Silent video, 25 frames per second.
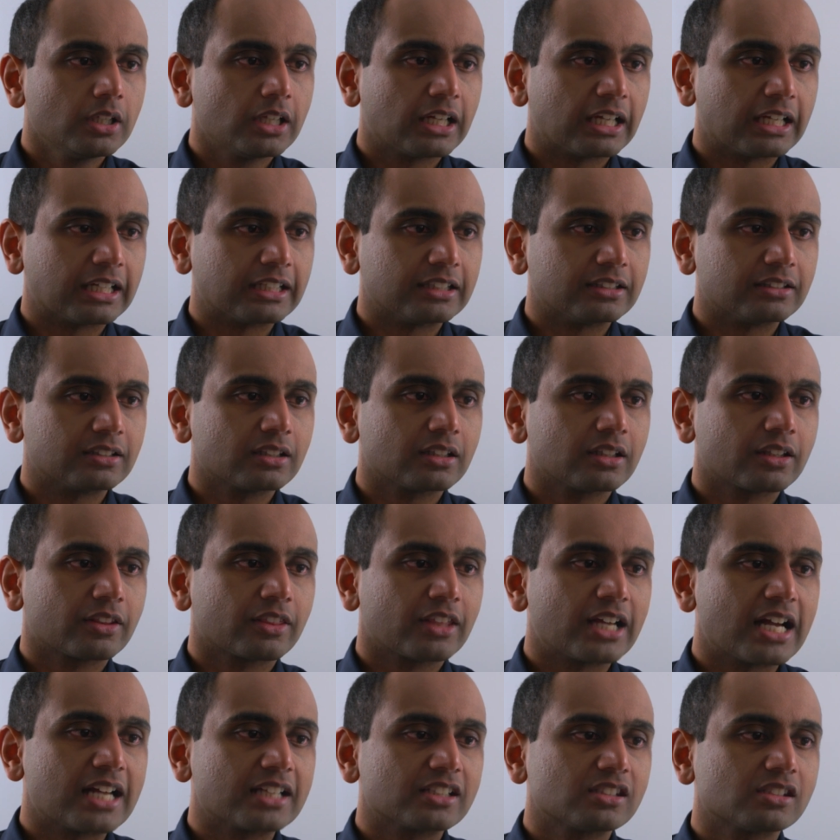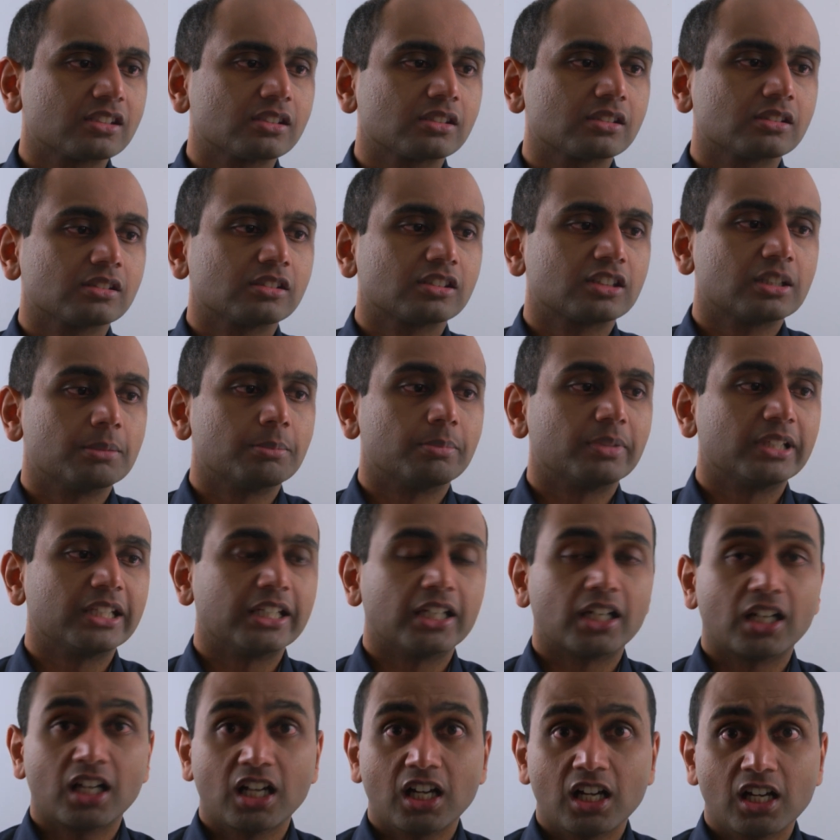And that's simply
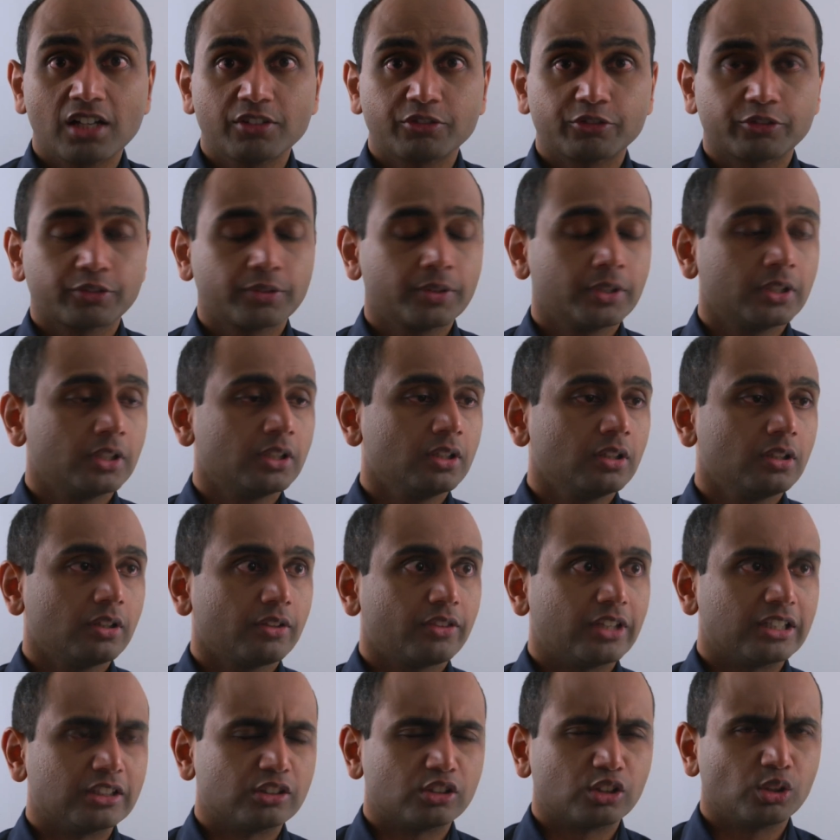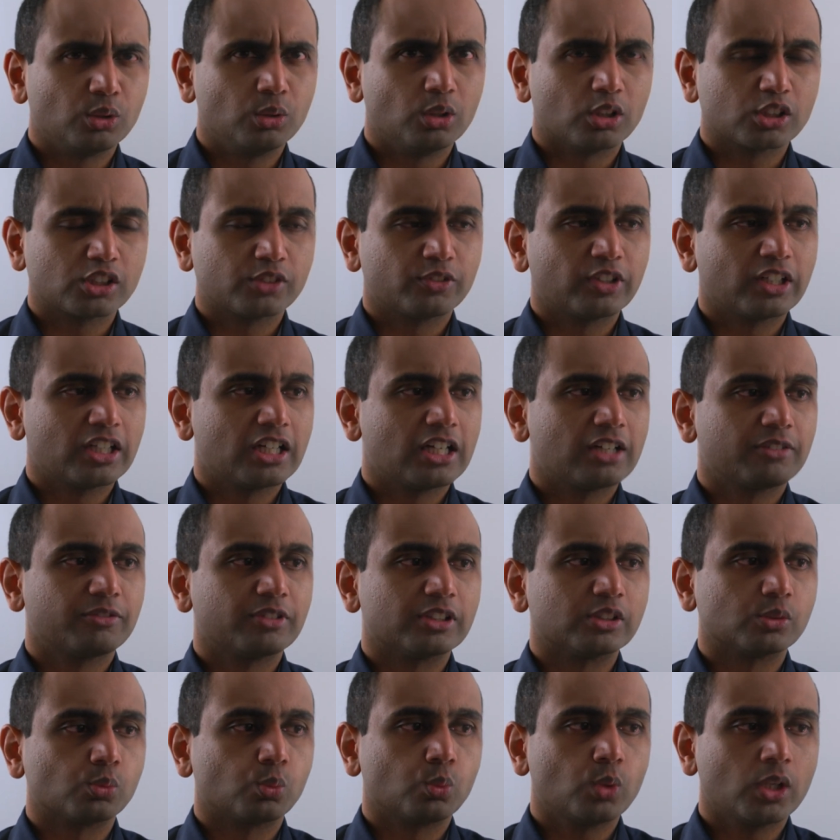a half, then 2 lots of a half
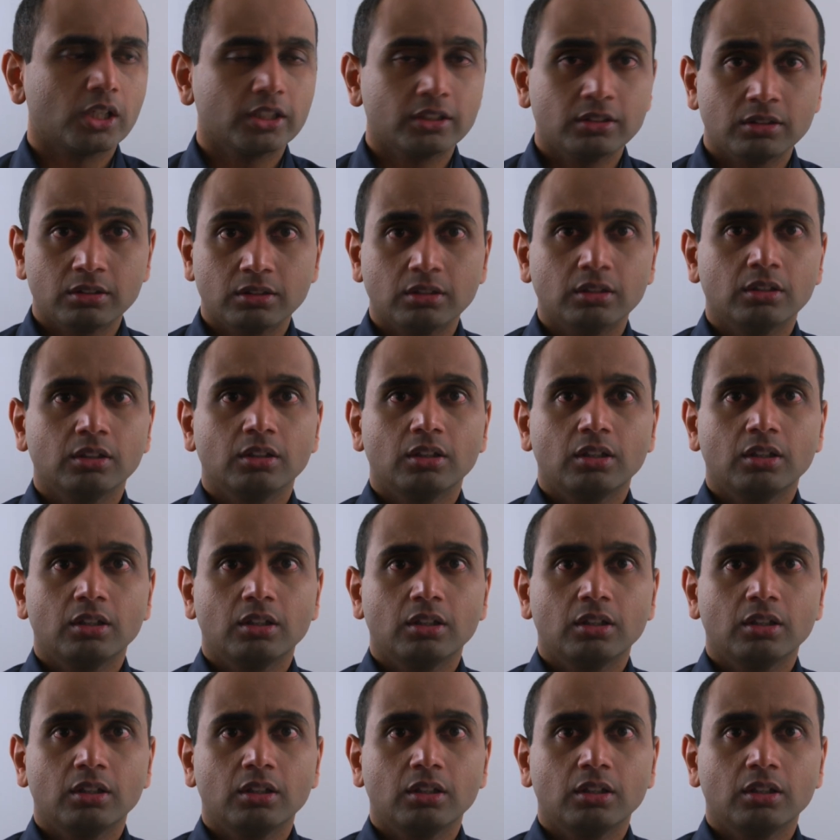is 1,